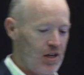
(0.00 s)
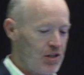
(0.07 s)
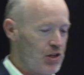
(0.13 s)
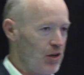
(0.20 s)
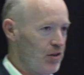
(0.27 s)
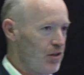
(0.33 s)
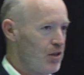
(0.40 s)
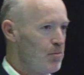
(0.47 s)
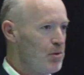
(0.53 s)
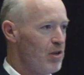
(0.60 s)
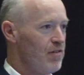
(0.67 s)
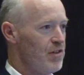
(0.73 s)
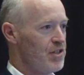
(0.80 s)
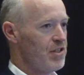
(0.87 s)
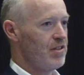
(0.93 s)
So
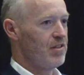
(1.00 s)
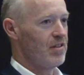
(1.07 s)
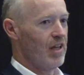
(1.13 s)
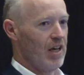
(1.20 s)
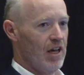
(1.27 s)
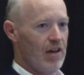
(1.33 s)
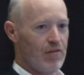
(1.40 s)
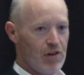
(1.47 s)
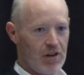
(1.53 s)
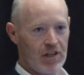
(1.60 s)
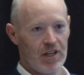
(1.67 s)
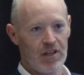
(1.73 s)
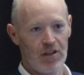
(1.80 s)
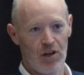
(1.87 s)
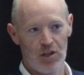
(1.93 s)
computer vision. Everyone
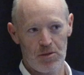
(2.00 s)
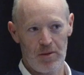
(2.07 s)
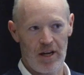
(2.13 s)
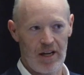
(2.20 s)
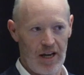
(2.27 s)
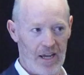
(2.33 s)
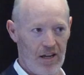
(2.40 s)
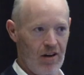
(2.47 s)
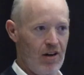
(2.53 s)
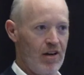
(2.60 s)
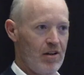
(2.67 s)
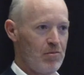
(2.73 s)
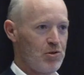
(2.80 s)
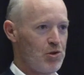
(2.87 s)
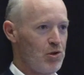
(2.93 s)
here knows about AI.
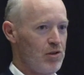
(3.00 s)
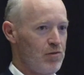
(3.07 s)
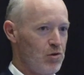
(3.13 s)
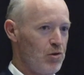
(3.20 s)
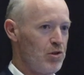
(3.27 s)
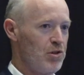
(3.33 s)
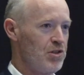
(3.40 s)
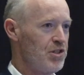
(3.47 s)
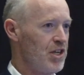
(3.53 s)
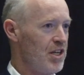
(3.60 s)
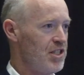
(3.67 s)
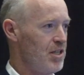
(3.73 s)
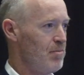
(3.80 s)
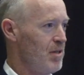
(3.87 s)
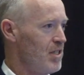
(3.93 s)
I'm sure you've all used
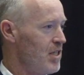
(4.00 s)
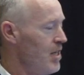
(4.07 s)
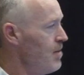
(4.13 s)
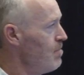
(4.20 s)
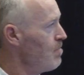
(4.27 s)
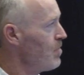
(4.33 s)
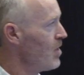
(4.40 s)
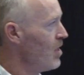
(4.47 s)
ChatGPT.